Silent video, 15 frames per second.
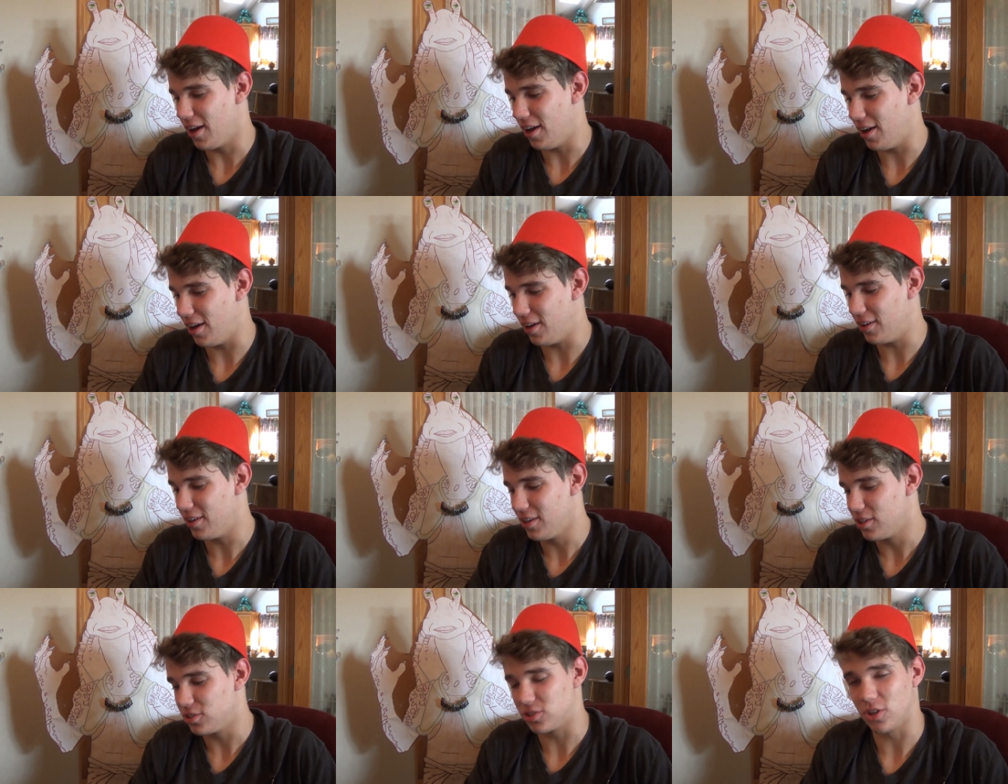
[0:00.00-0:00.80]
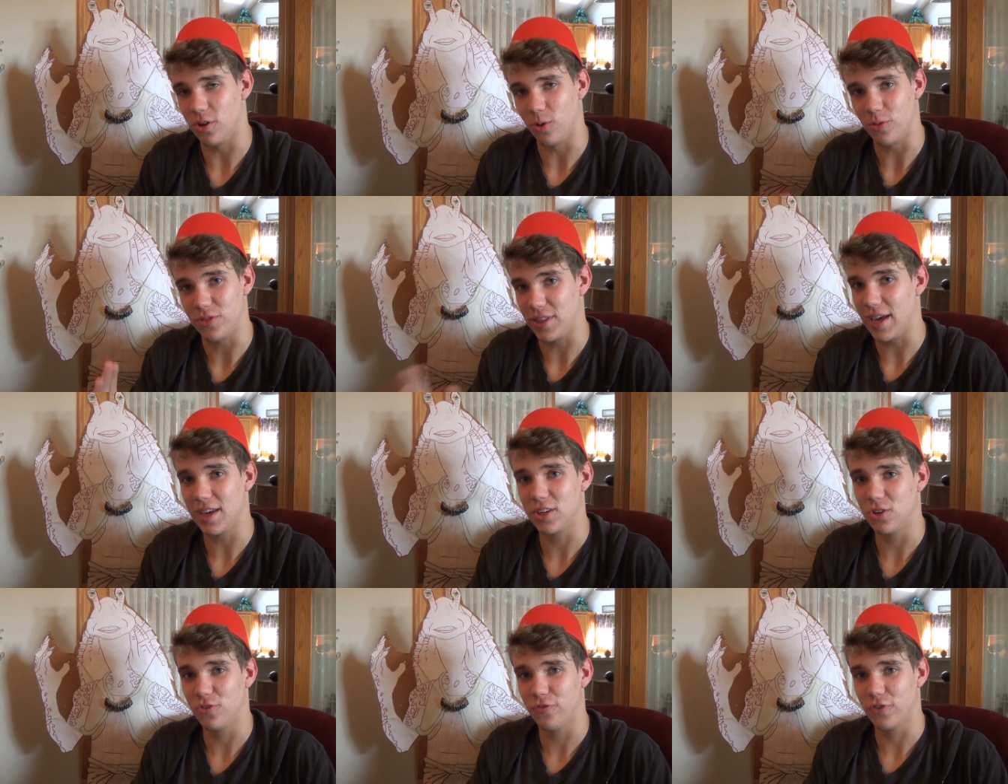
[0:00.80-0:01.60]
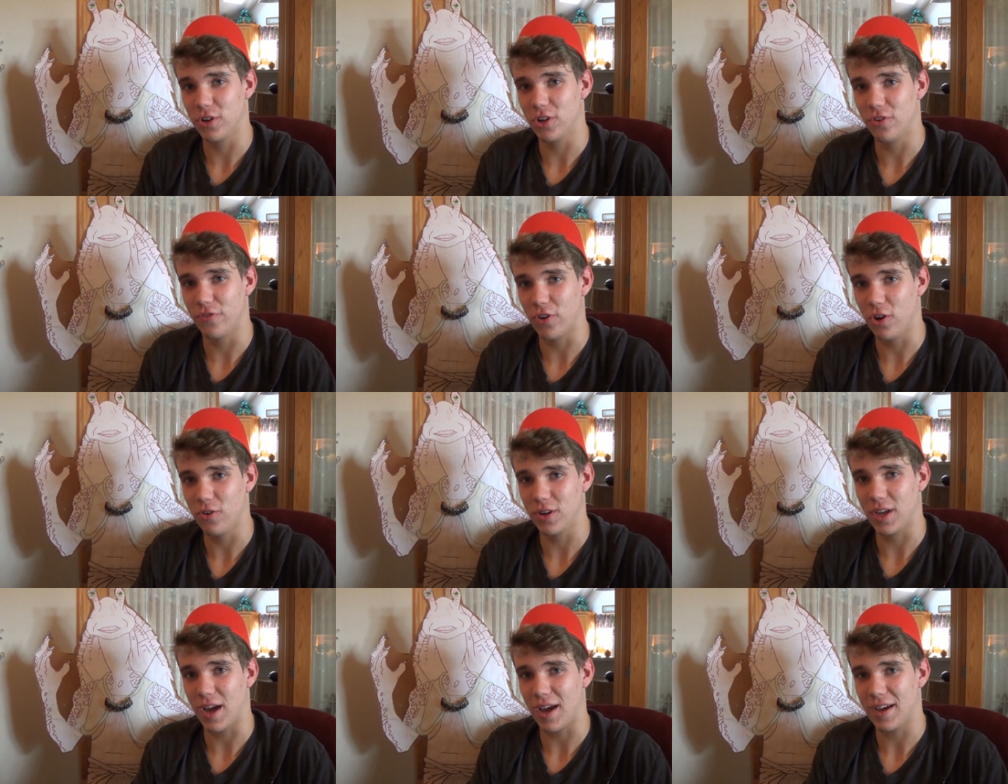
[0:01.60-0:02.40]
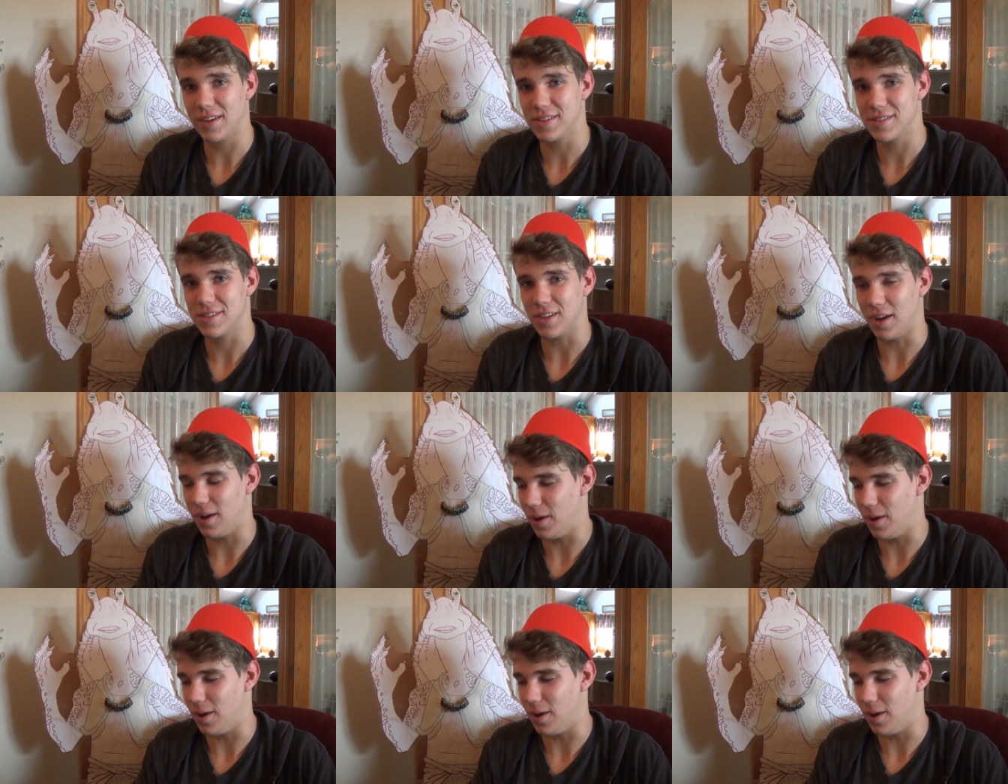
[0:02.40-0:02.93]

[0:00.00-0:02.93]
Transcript: Uh, so thank you for your vote, guys.